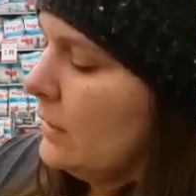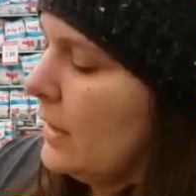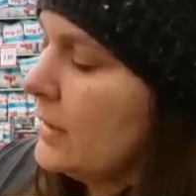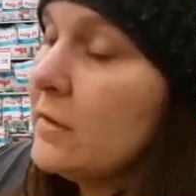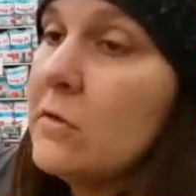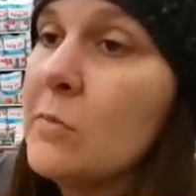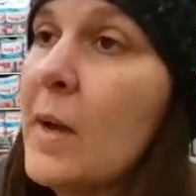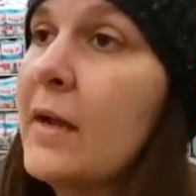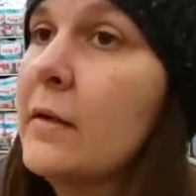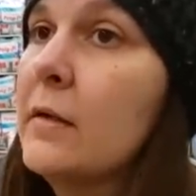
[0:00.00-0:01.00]
I could use
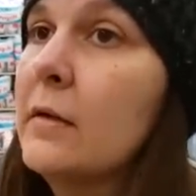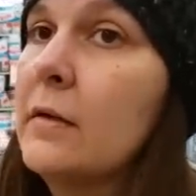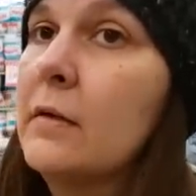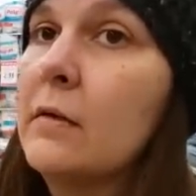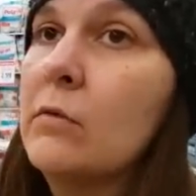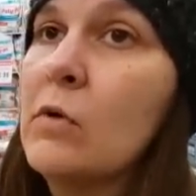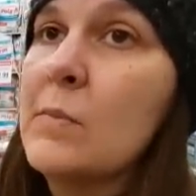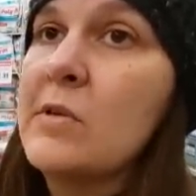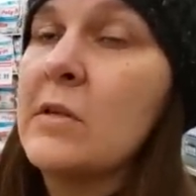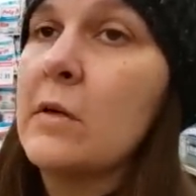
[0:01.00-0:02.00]
my
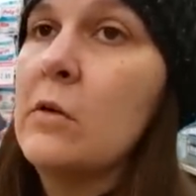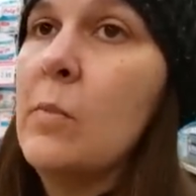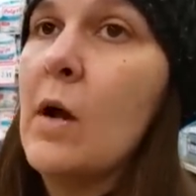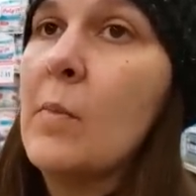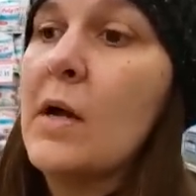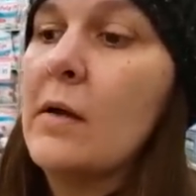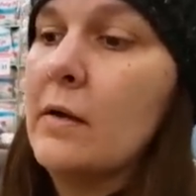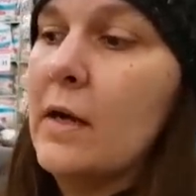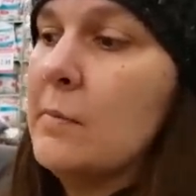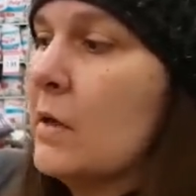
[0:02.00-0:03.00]
40% coupon, but
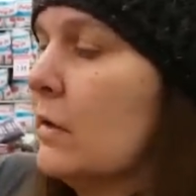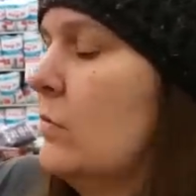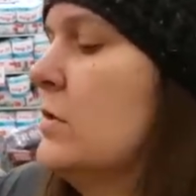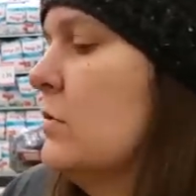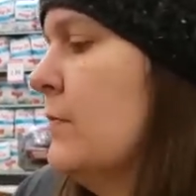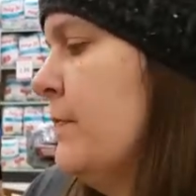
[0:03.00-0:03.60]
I'm not going to.